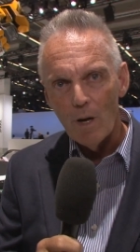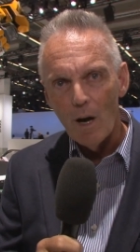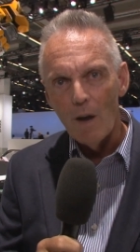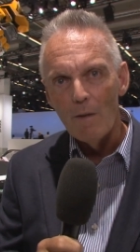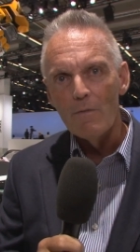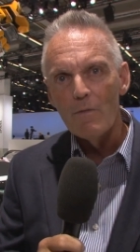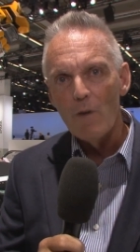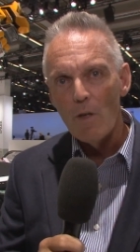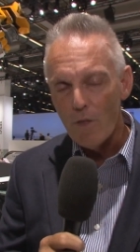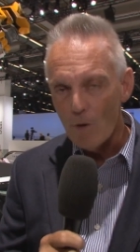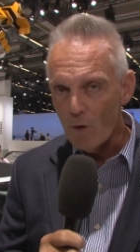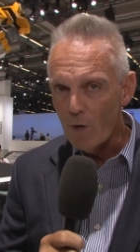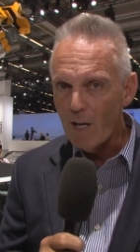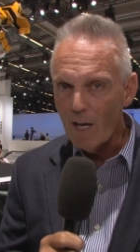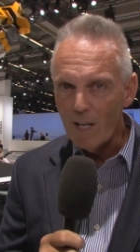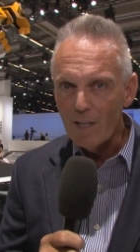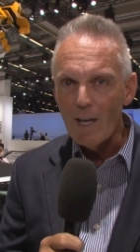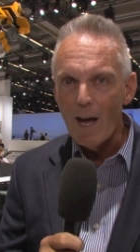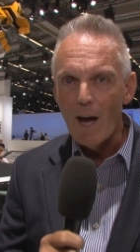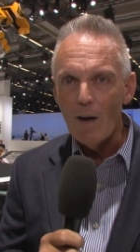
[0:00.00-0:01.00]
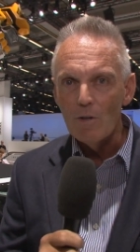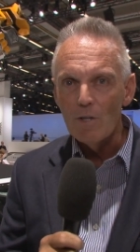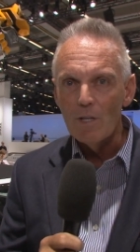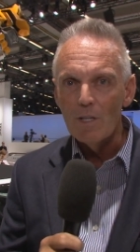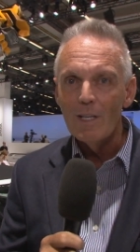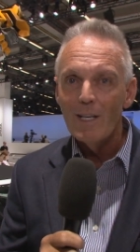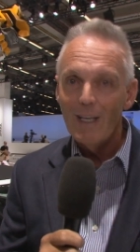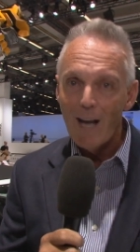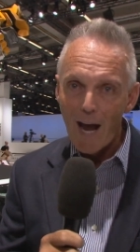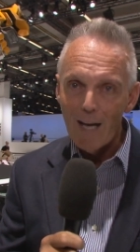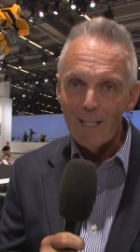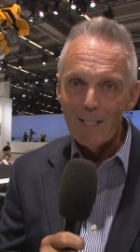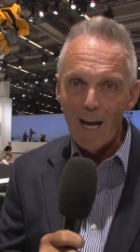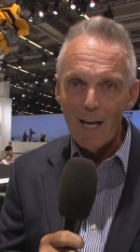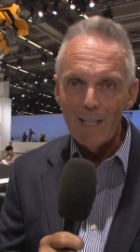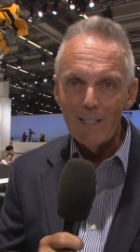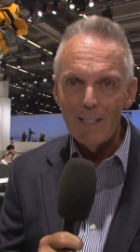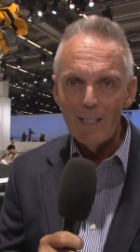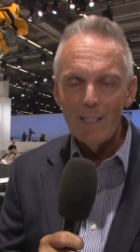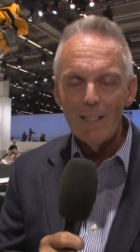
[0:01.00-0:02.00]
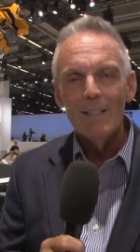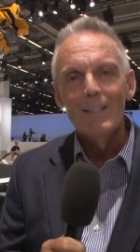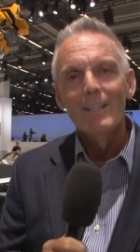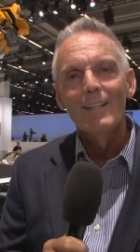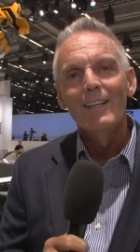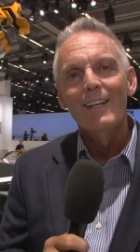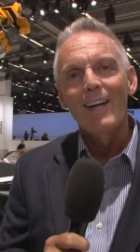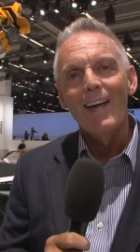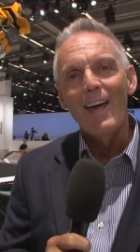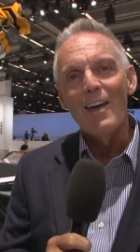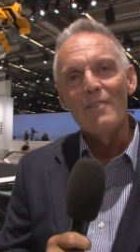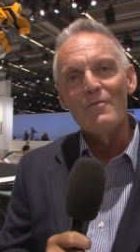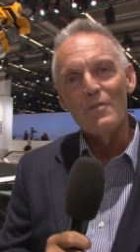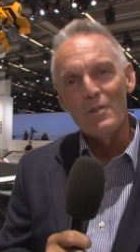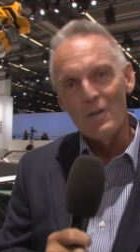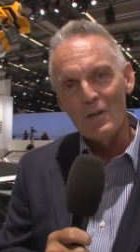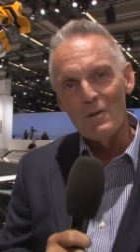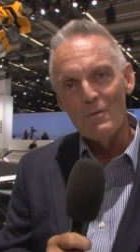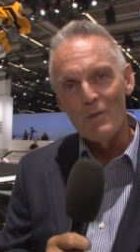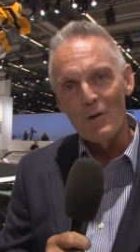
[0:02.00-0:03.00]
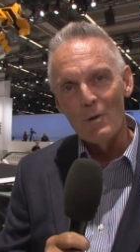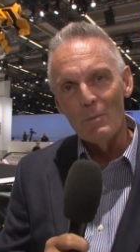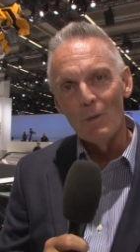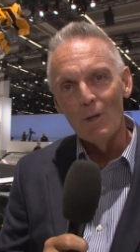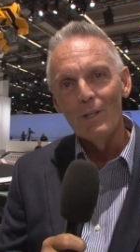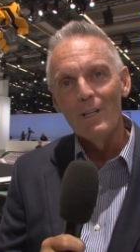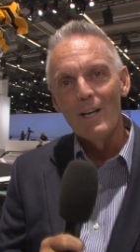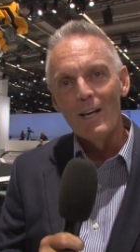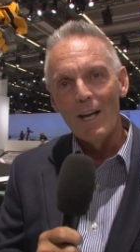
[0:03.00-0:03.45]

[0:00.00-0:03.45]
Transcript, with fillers: of 38,990 and for the convertible